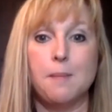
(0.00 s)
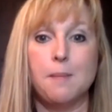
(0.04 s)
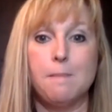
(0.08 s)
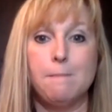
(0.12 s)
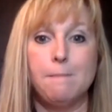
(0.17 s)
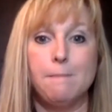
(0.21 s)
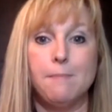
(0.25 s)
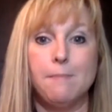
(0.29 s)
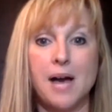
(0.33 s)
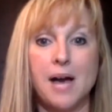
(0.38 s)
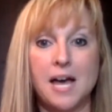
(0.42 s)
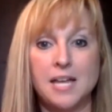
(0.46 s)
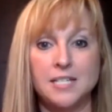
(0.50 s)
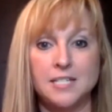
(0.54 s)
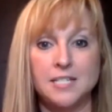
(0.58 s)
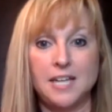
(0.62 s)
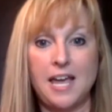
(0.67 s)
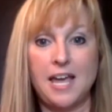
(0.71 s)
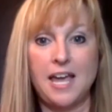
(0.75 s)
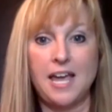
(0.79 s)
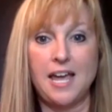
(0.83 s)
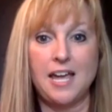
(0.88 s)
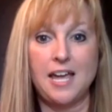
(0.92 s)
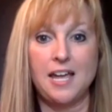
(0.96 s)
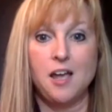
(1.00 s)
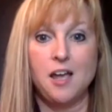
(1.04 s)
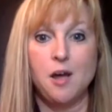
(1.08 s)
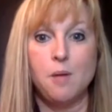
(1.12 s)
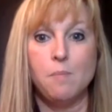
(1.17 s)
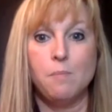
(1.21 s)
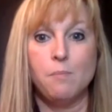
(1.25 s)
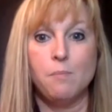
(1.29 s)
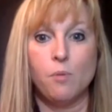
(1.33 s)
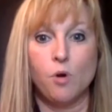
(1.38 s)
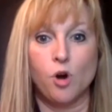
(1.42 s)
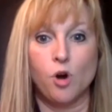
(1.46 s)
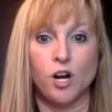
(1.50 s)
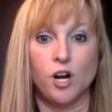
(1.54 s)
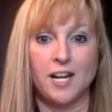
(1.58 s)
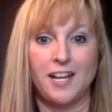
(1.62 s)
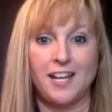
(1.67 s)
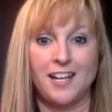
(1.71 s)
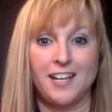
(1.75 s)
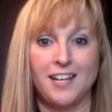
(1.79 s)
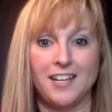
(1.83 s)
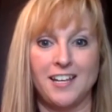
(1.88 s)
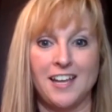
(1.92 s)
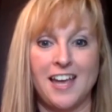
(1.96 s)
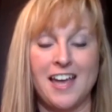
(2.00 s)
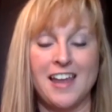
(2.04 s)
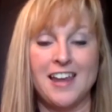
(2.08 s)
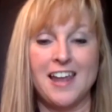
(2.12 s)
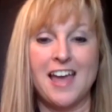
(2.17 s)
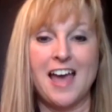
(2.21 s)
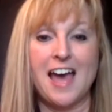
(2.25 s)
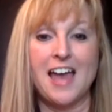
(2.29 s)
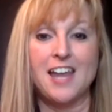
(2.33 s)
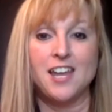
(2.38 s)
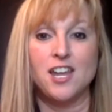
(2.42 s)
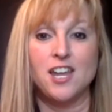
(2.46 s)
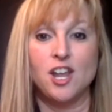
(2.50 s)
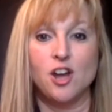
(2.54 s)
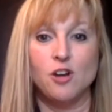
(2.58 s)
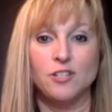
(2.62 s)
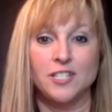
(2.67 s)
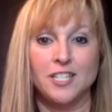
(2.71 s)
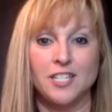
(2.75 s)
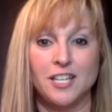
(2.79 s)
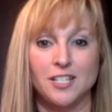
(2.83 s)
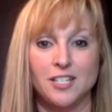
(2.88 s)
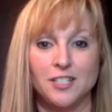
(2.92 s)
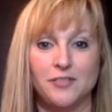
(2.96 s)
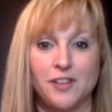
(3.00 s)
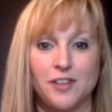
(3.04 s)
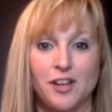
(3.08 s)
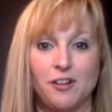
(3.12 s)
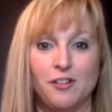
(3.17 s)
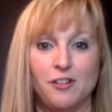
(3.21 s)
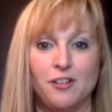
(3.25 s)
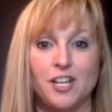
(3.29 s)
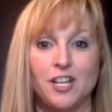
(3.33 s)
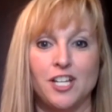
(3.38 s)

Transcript: Monday morning and had no sales funnel,